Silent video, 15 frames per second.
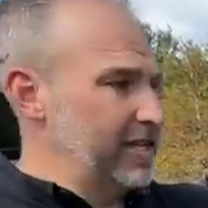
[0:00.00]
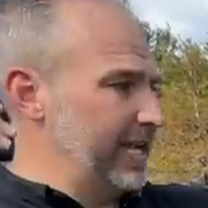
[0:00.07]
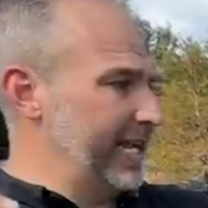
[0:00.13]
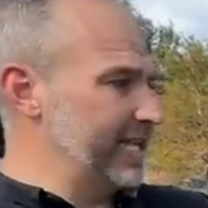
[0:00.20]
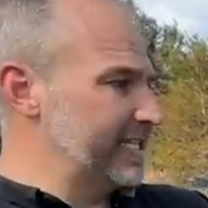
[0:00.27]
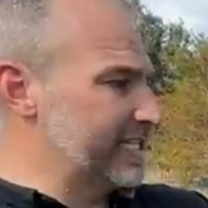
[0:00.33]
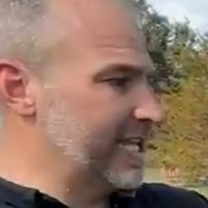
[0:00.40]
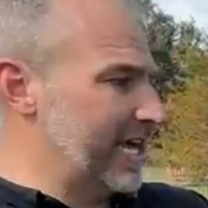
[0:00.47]

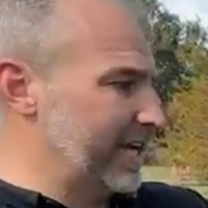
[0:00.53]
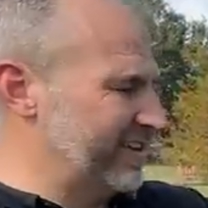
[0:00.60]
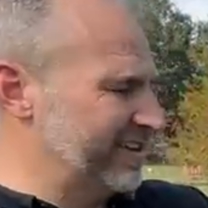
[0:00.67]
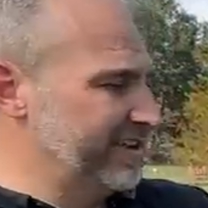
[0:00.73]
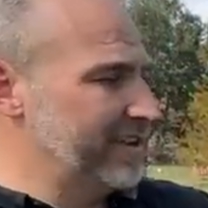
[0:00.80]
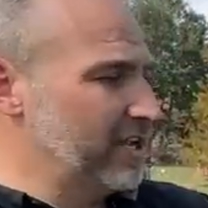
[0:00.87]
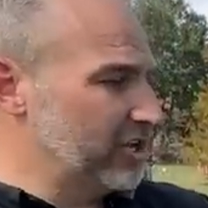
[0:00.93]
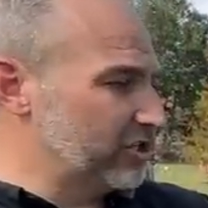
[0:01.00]
Inside. Okay.
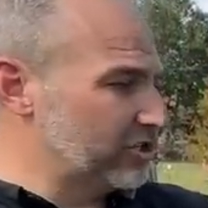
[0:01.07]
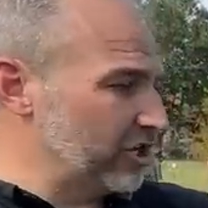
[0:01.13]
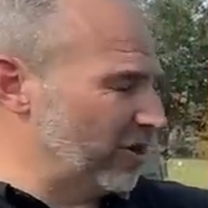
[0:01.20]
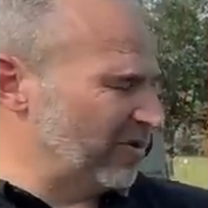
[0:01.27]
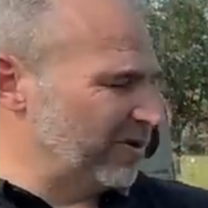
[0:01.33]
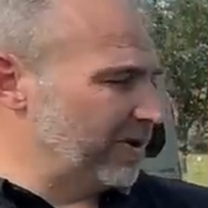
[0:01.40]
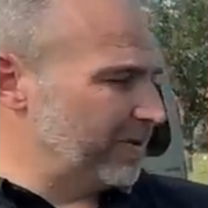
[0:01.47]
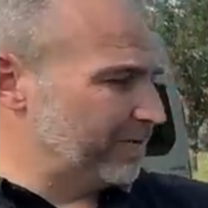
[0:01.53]

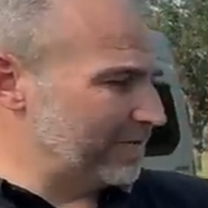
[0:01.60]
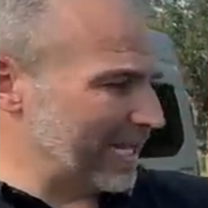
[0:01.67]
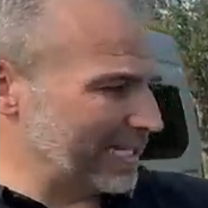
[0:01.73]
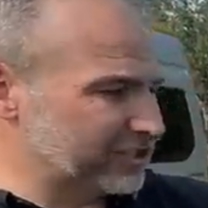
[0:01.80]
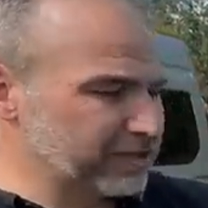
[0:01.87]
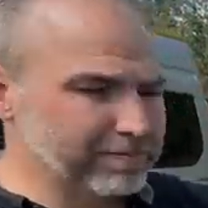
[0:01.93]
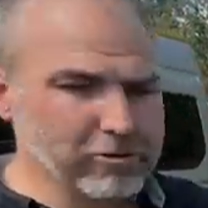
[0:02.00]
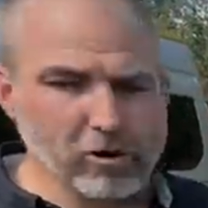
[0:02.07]
So that's
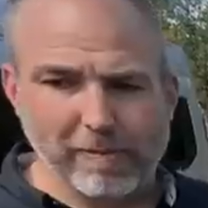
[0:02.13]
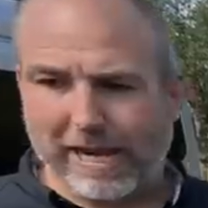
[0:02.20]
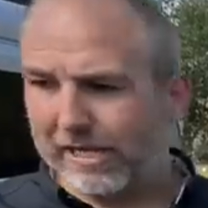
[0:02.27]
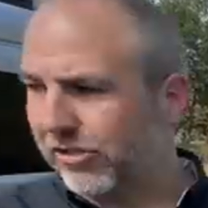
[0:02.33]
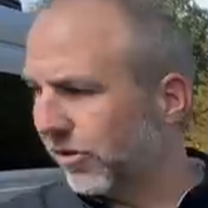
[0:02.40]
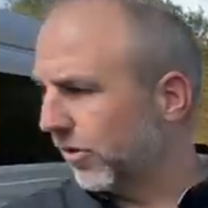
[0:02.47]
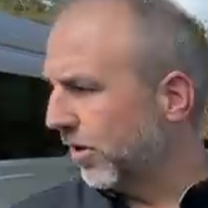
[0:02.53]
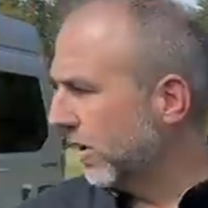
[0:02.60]
the
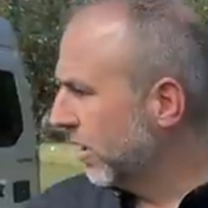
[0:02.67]
ProMaster.